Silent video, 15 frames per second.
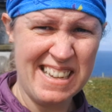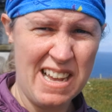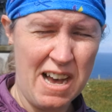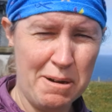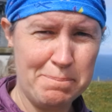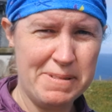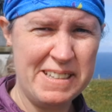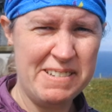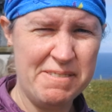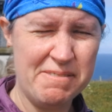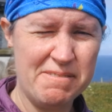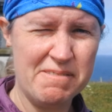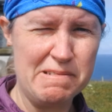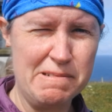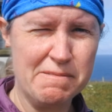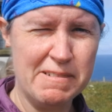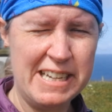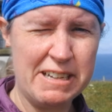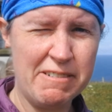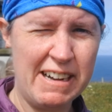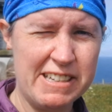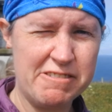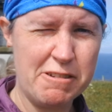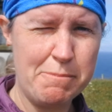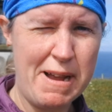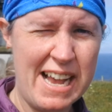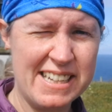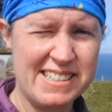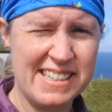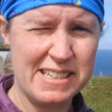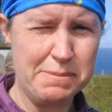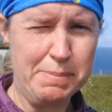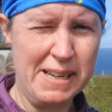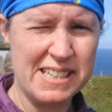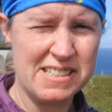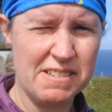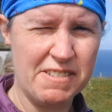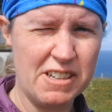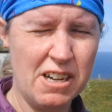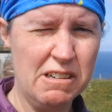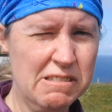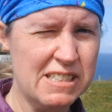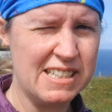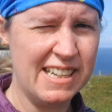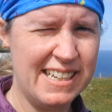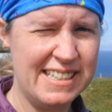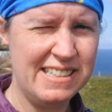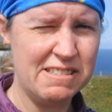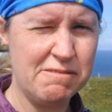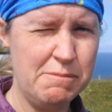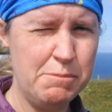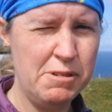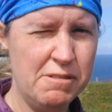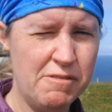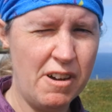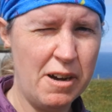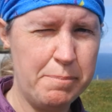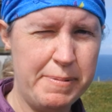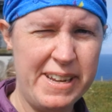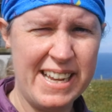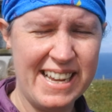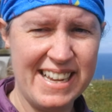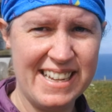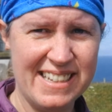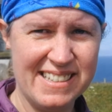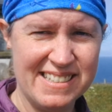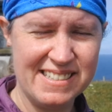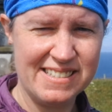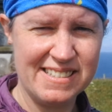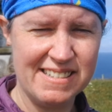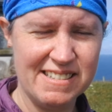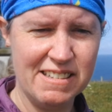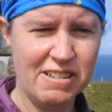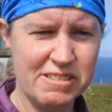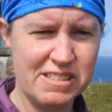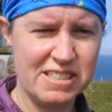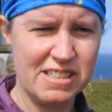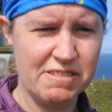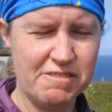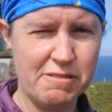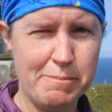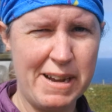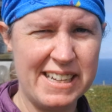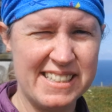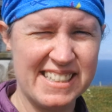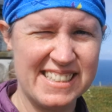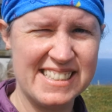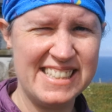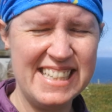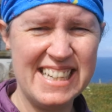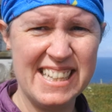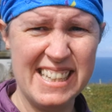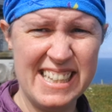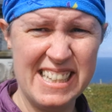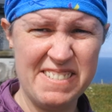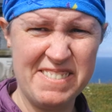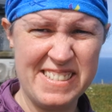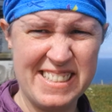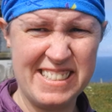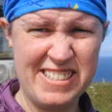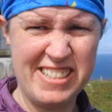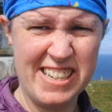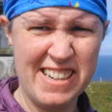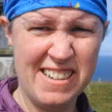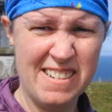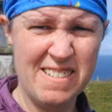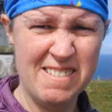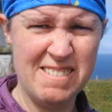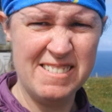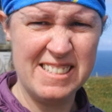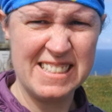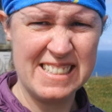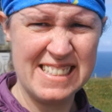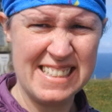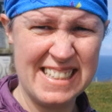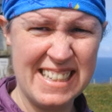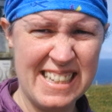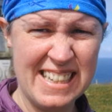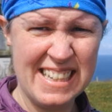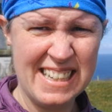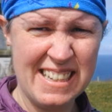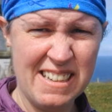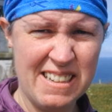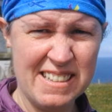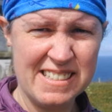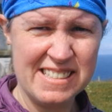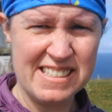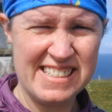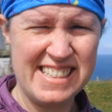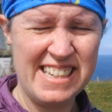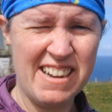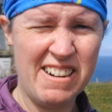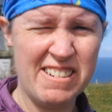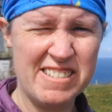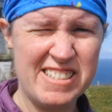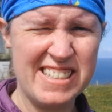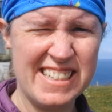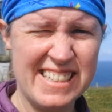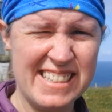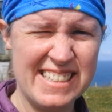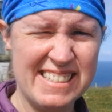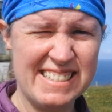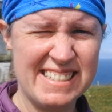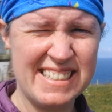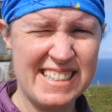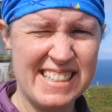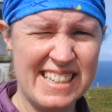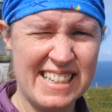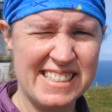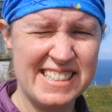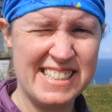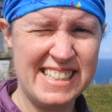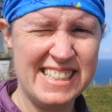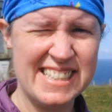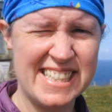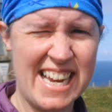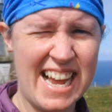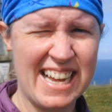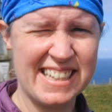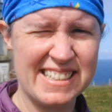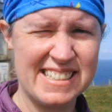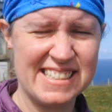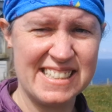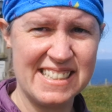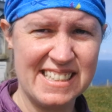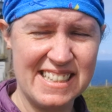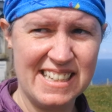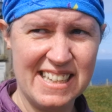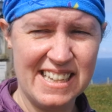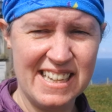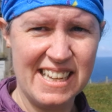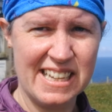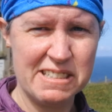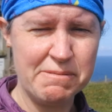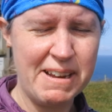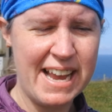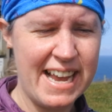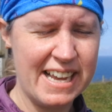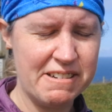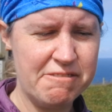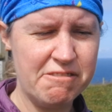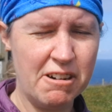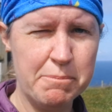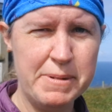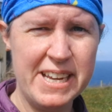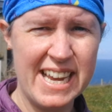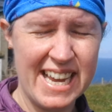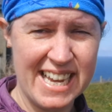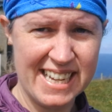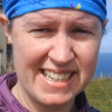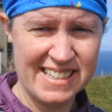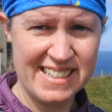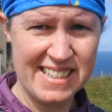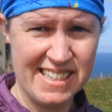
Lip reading: hopefully really quite dramatic bits of the coastline as we move up here. Lots of dramatic sea cliffs, geodes, sea arches and sea stacks as we head from here